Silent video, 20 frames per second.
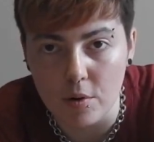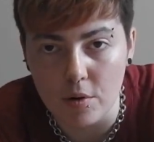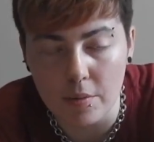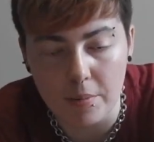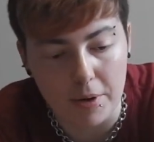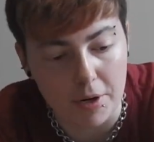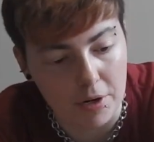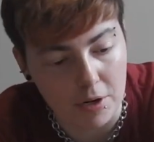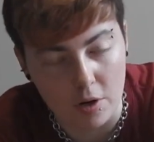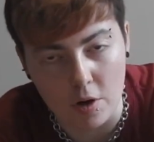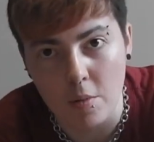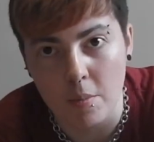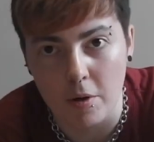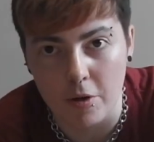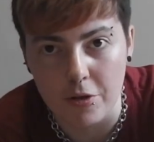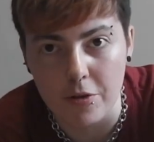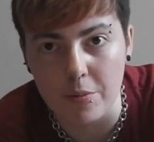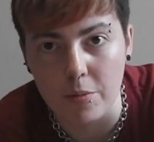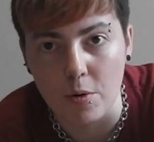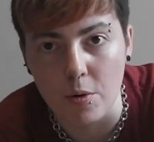I'm going to go put
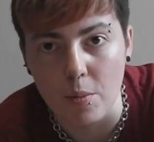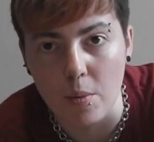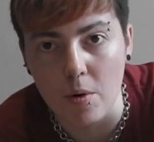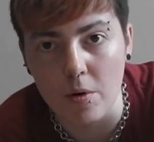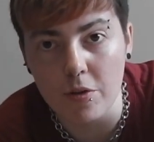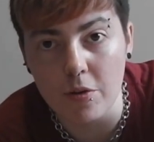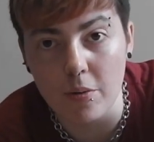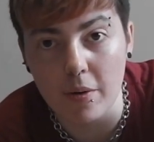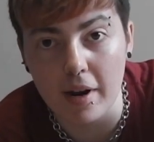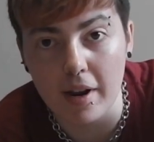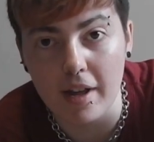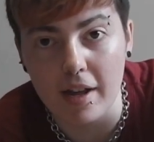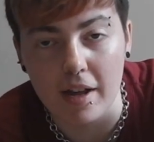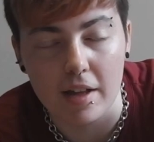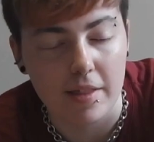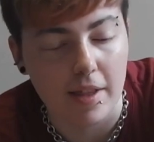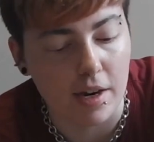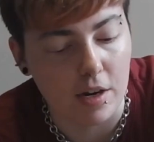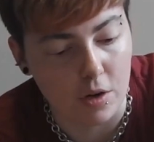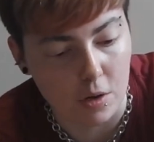some more water in it, and
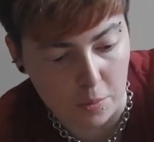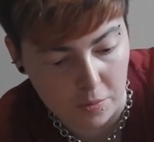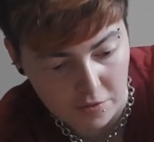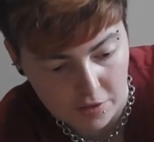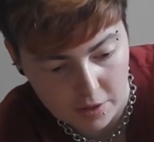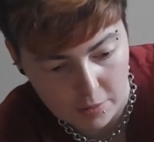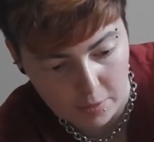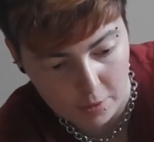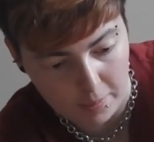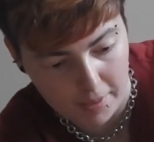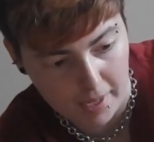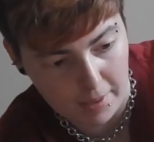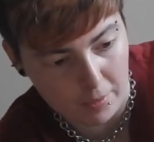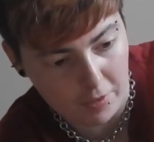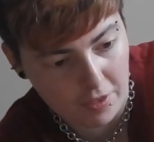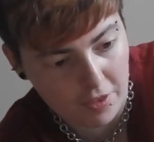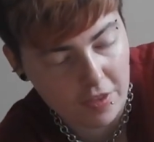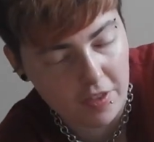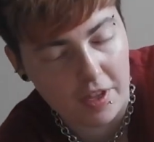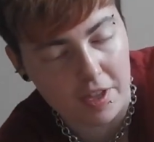then hopefully we'll be able
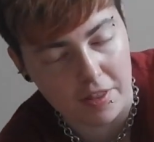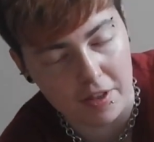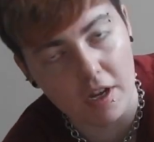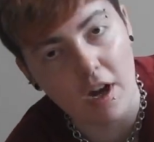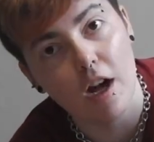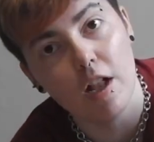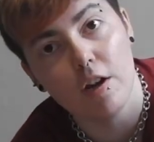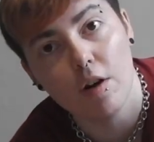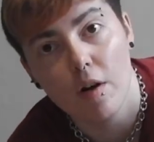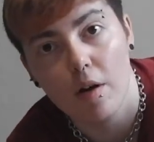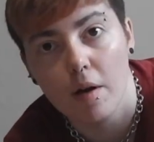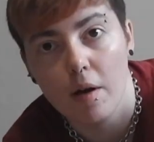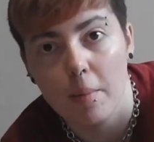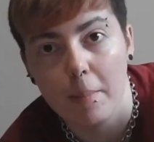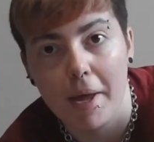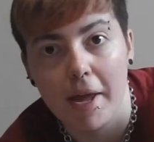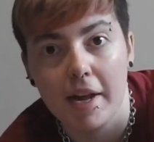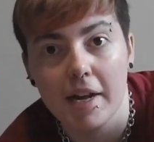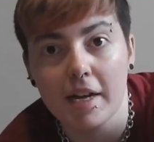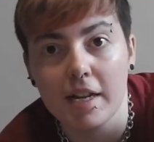to see the colour a
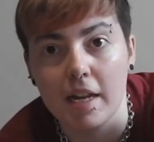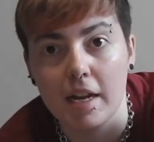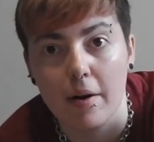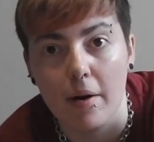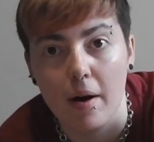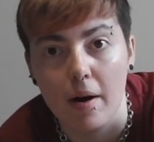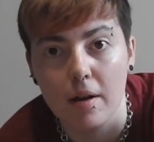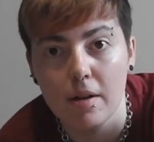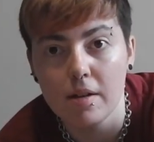bit clearer.